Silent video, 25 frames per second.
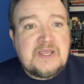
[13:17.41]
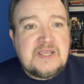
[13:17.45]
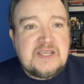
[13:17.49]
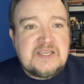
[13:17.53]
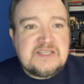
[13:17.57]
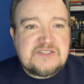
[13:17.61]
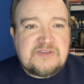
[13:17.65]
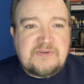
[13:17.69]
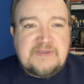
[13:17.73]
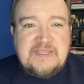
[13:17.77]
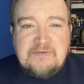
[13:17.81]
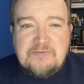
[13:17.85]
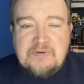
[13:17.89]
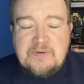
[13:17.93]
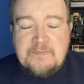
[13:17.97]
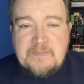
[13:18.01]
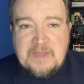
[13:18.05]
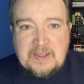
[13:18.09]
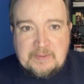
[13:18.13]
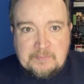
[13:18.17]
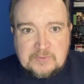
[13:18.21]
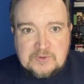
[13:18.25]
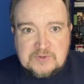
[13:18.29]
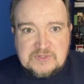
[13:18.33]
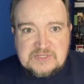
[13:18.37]
So he
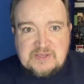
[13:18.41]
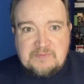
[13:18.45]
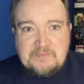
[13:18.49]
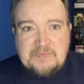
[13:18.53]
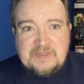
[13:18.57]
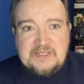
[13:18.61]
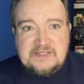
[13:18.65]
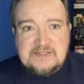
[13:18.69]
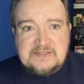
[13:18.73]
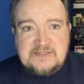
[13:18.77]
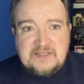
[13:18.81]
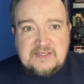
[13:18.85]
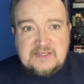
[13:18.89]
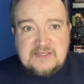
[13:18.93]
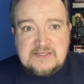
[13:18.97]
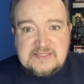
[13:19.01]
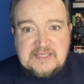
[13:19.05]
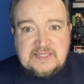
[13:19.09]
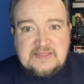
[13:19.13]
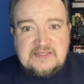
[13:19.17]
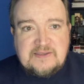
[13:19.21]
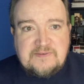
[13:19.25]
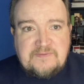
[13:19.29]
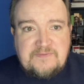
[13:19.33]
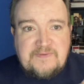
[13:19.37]
remembers some of these things
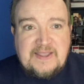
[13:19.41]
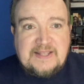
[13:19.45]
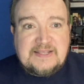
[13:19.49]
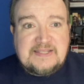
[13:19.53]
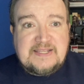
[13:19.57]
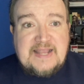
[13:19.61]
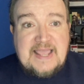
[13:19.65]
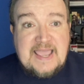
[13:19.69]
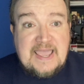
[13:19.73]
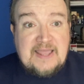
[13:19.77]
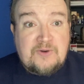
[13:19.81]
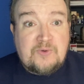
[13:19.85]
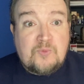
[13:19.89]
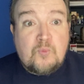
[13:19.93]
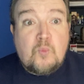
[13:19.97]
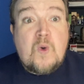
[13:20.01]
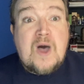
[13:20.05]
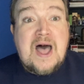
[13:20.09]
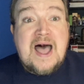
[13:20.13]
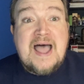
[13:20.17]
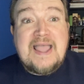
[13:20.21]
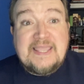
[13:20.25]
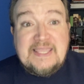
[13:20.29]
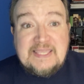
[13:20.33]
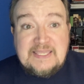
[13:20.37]
and the effect it had on
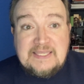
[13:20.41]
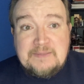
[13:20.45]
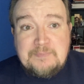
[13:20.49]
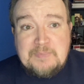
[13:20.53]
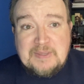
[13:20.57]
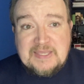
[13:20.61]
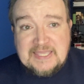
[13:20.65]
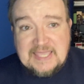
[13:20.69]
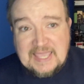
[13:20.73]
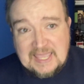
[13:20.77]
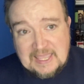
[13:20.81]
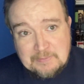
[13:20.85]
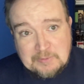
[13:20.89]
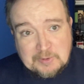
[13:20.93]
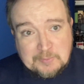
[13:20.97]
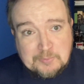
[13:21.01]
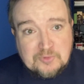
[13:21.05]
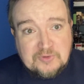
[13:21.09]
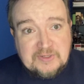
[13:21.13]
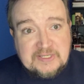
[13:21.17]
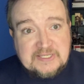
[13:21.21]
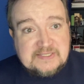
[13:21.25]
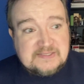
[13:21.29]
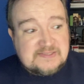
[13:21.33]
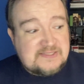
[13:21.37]
why he became a
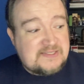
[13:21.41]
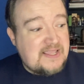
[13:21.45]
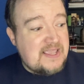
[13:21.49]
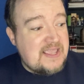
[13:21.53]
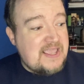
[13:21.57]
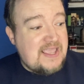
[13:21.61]
priest